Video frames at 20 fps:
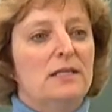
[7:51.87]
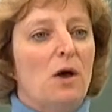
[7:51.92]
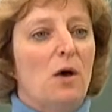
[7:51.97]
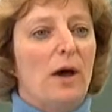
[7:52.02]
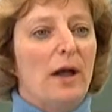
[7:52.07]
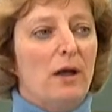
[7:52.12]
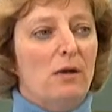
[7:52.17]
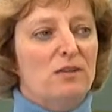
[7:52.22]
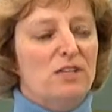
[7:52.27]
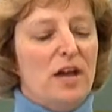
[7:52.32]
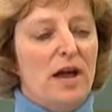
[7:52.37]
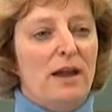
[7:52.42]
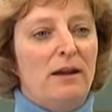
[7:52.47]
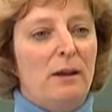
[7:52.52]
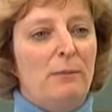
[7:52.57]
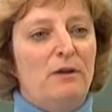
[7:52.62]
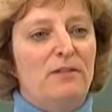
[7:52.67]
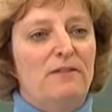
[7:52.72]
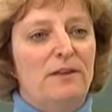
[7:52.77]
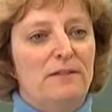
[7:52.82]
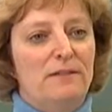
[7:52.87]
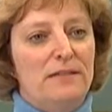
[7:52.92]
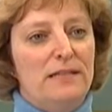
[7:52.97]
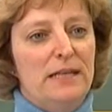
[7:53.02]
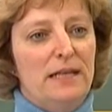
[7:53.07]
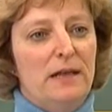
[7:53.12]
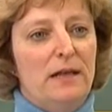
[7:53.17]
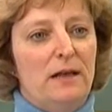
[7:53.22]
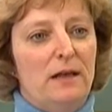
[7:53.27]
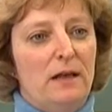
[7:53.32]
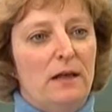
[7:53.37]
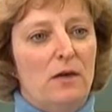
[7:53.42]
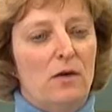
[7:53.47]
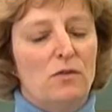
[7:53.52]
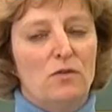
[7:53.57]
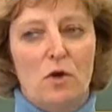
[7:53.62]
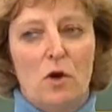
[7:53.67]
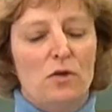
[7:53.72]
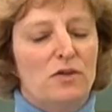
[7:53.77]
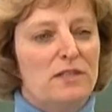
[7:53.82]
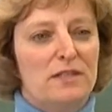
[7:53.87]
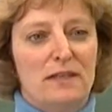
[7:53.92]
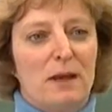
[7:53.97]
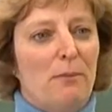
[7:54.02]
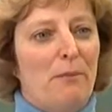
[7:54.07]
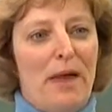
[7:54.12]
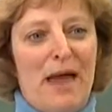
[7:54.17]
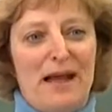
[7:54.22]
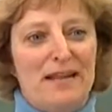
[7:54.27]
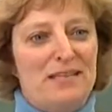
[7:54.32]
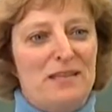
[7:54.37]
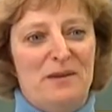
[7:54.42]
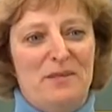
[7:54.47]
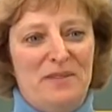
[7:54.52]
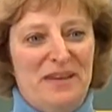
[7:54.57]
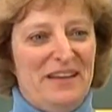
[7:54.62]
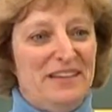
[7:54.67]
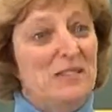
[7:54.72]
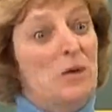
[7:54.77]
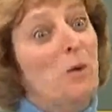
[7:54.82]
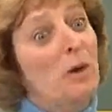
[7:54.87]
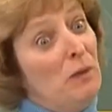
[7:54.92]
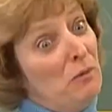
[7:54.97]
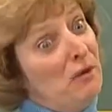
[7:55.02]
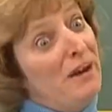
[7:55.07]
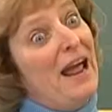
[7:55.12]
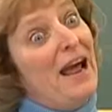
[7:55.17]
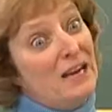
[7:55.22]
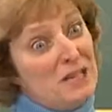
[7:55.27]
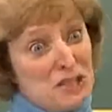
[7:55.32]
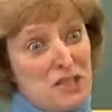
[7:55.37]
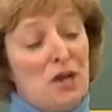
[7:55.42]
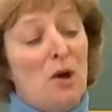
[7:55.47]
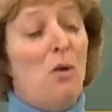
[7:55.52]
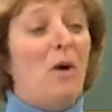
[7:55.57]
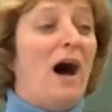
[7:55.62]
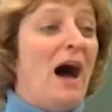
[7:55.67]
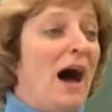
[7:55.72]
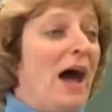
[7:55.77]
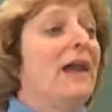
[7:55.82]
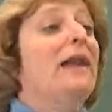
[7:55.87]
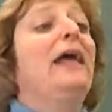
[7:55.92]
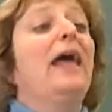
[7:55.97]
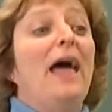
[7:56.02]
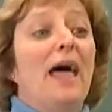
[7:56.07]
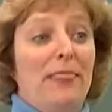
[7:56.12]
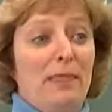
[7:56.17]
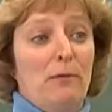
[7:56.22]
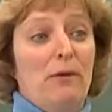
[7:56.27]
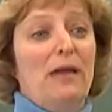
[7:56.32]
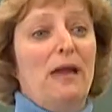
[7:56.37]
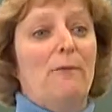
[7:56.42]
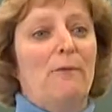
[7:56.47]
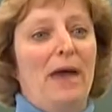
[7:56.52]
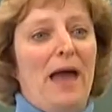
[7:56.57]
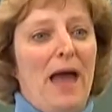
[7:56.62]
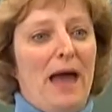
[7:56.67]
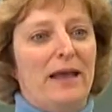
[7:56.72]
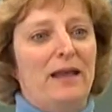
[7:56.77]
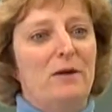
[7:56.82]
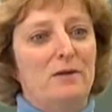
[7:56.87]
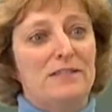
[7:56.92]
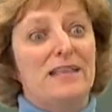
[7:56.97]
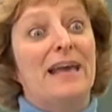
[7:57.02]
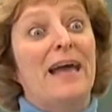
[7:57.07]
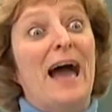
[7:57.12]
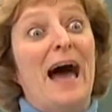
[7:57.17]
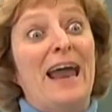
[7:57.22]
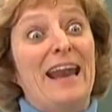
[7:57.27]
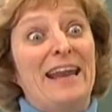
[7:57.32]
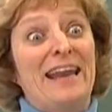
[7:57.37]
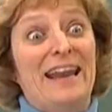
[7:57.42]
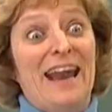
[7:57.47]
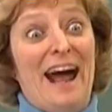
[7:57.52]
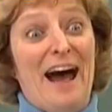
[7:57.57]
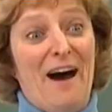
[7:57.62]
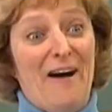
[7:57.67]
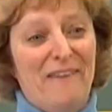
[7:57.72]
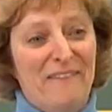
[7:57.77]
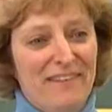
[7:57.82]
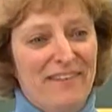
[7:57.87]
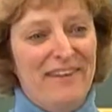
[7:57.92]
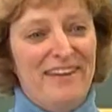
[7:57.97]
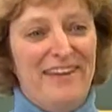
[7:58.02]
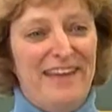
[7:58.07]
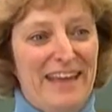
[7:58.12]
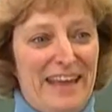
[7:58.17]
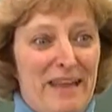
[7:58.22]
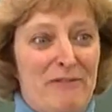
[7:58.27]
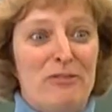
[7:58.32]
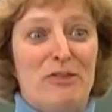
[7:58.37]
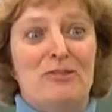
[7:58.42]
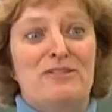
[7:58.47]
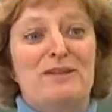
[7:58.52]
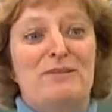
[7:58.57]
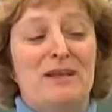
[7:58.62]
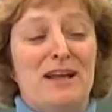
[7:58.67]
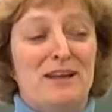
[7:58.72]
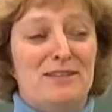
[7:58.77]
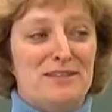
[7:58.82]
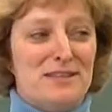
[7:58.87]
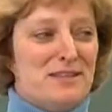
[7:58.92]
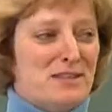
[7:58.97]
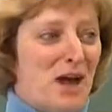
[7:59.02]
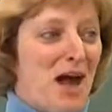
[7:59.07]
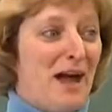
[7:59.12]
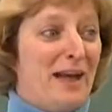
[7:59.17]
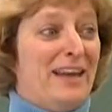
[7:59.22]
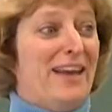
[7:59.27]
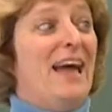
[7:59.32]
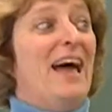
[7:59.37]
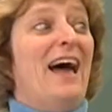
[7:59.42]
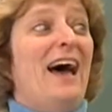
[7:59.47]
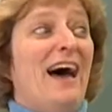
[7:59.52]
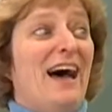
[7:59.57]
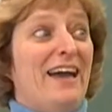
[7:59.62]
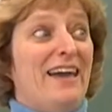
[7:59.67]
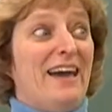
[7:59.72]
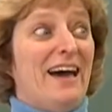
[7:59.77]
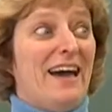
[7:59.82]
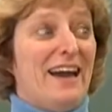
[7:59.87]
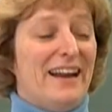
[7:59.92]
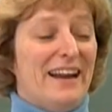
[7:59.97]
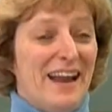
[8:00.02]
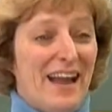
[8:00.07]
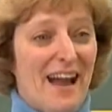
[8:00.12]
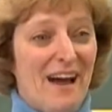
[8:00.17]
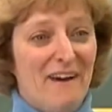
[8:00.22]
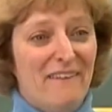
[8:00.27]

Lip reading: So I go, John, number 15, and he goes, oh, just come back to me. So we would actually go on, and then we come back. He goes, I got it now. Even though somebody else is talking, I got it